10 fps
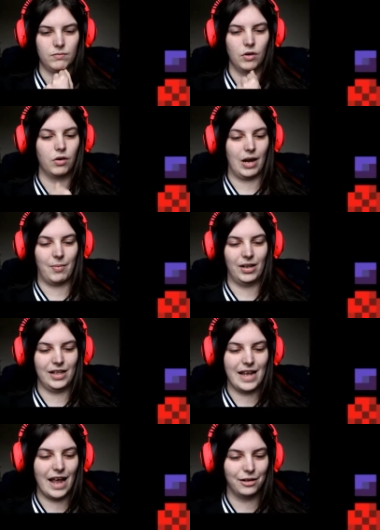Okay,
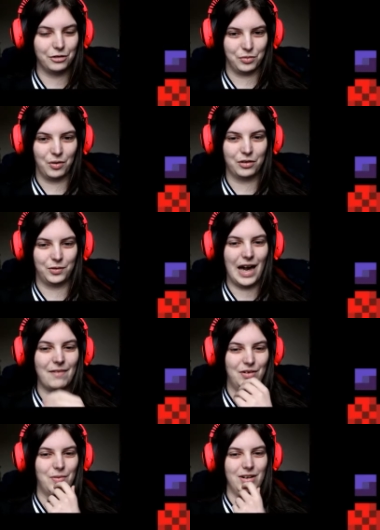apparently yellow just works for
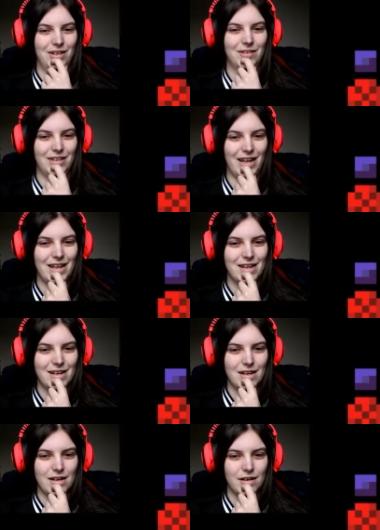everyone, okay.
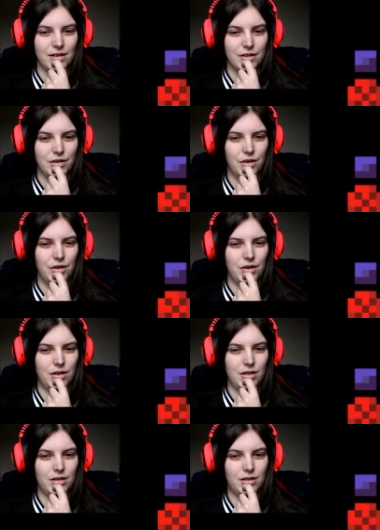
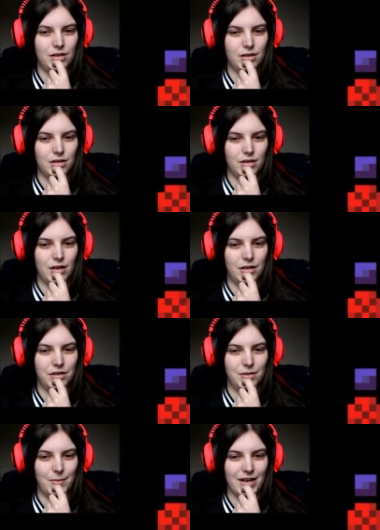Good. Now I just
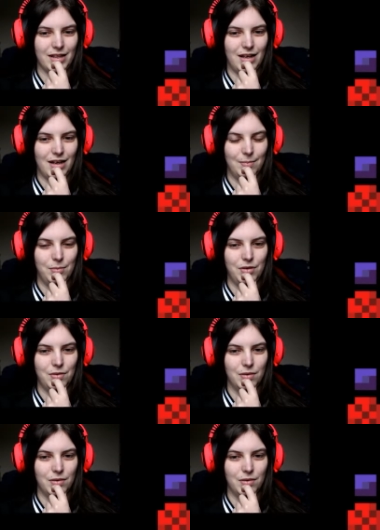need to make that blue